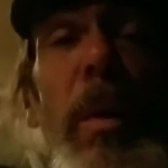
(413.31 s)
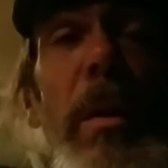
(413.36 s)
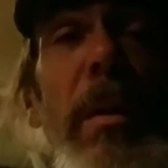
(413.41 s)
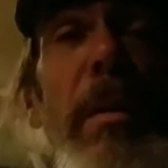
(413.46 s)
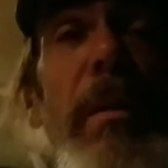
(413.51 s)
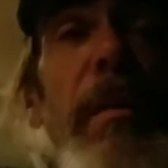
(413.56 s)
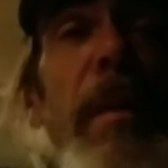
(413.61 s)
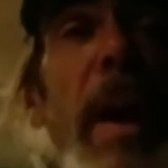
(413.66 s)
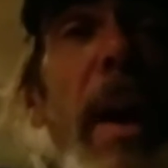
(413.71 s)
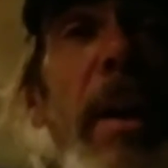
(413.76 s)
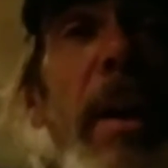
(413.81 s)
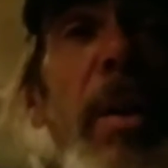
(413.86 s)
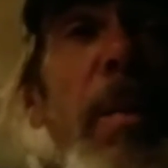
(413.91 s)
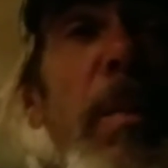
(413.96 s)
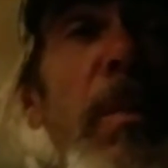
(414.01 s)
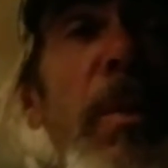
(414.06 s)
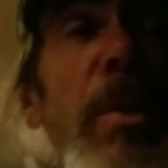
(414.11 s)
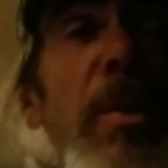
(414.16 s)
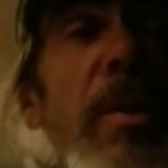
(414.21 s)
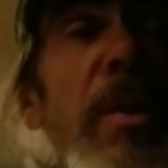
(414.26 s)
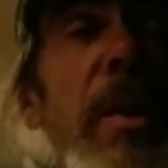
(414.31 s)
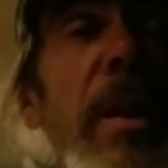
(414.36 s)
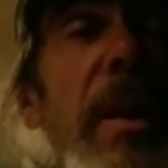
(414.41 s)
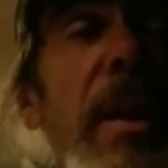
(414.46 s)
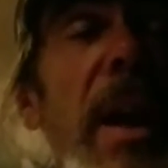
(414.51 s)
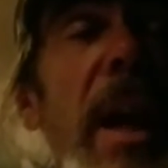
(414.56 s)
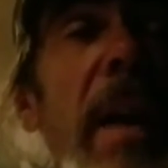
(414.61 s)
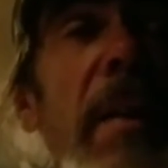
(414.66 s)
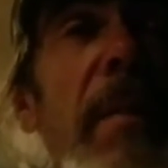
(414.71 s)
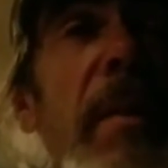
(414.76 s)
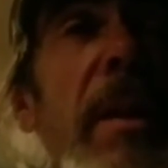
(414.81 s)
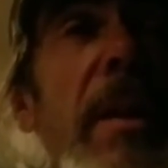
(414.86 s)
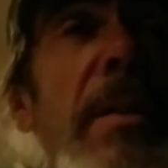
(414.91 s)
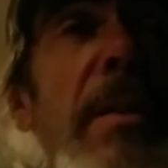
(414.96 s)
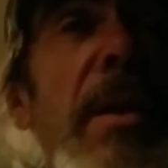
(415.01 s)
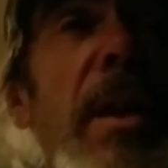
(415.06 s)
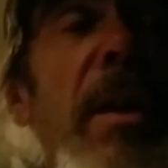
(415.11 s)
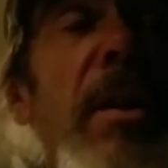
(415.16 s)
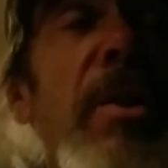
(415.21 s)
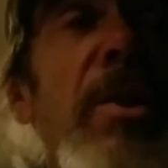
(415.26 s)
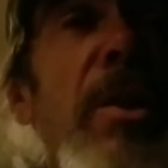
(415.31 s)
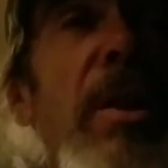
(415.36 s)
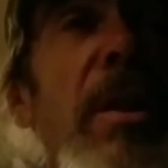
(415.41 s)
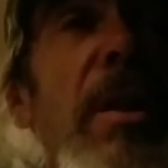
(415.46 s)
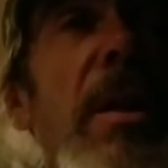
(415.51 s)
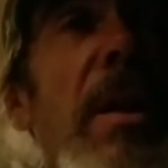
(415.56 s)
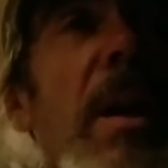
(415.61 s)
The vacuum just didn't have any suction.